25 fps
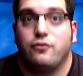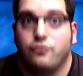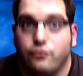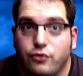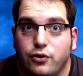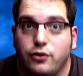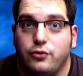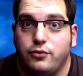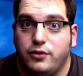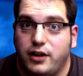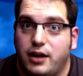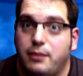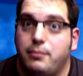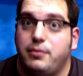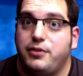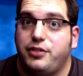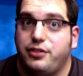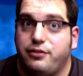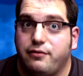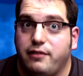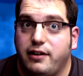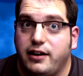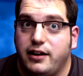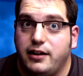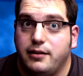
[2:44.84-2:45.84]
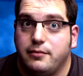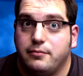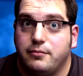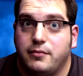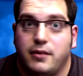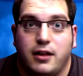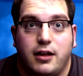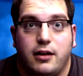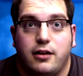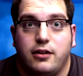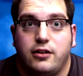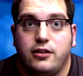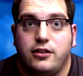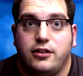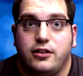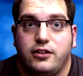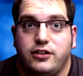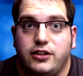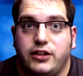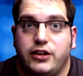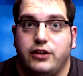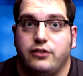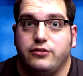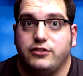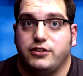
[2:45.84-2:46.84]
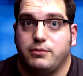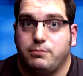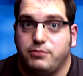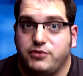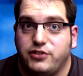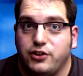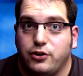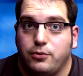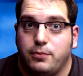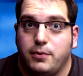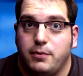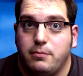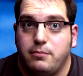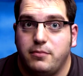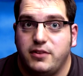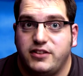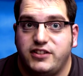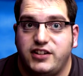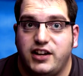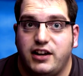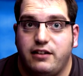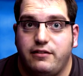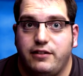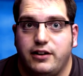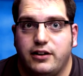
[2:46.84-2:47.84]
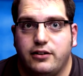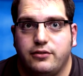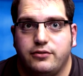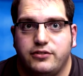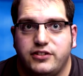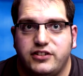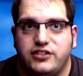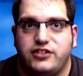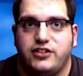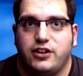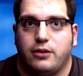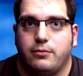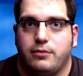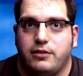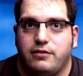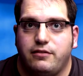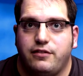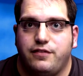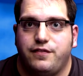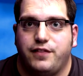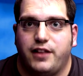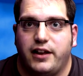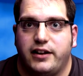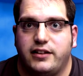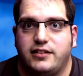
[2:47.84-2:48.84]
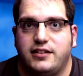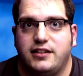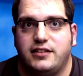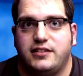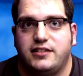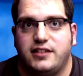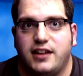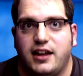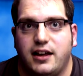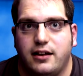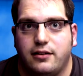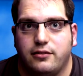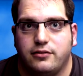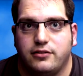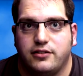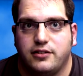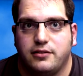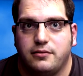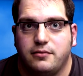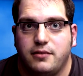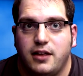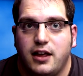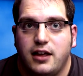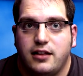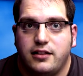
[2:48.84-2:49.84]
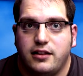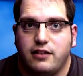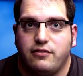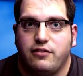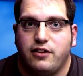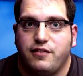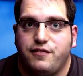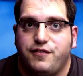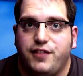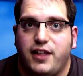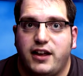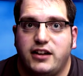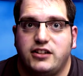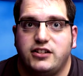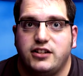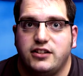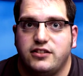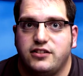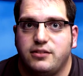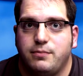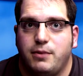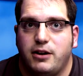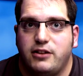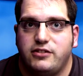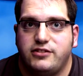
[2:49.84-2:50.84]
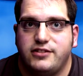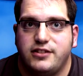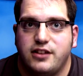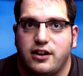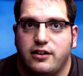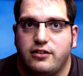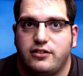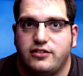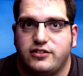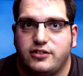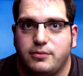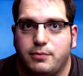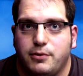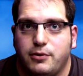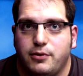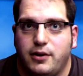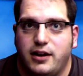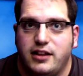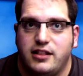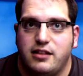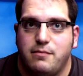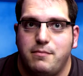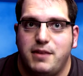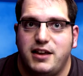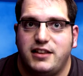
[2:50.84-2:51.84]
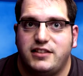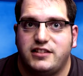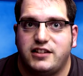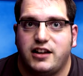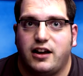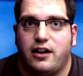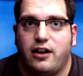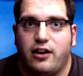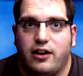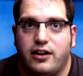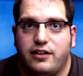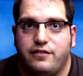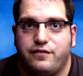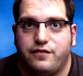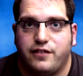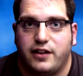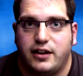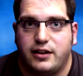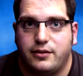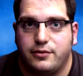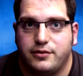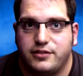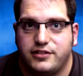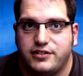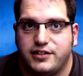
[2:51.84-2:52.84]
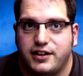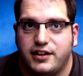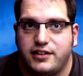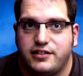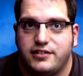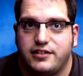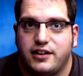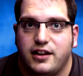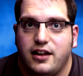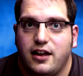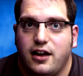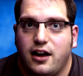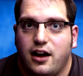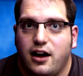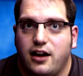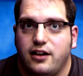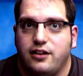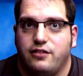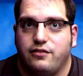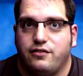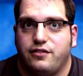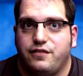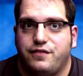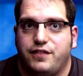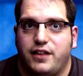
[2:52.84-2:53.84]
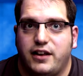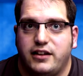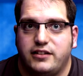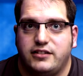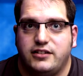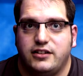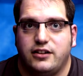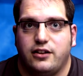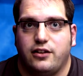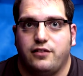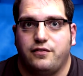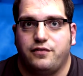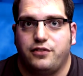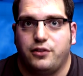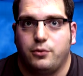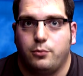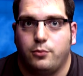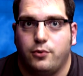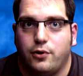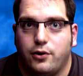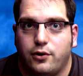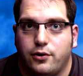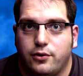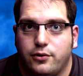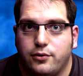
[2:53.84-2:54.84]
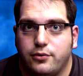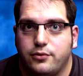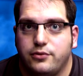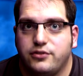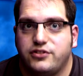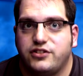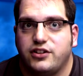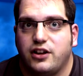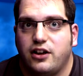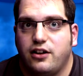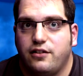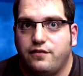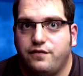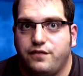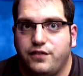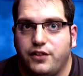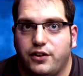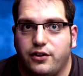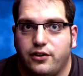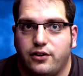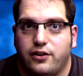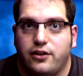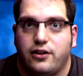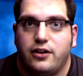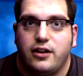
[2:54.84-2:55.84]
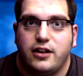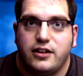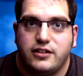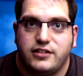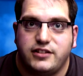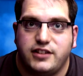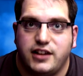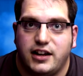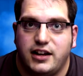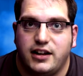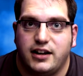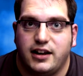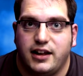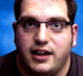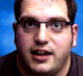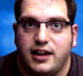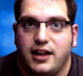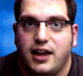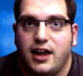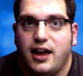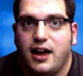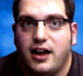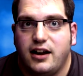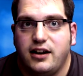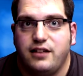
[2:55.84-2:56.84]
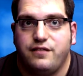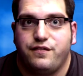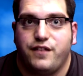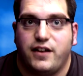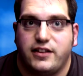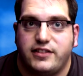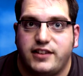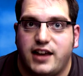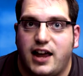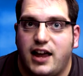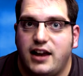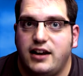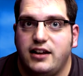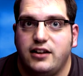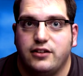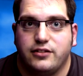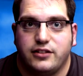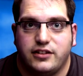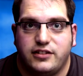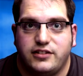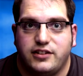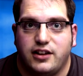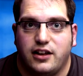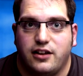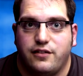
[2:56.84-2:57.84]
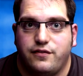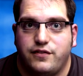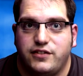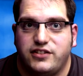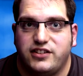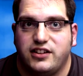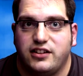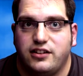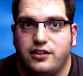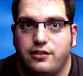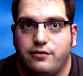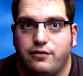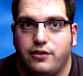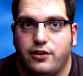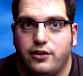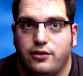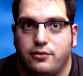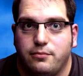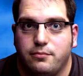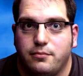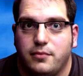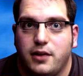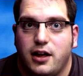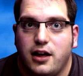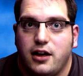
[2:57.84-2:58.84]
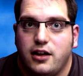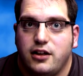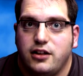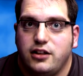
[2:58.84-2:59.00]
Rule number three. Use absorbent material to stop the reflected sound. Now, reflections are most noticeable in the mid to high frequencies and are reflected off the walls, floor, ceiling, and in fact any other surface in your room.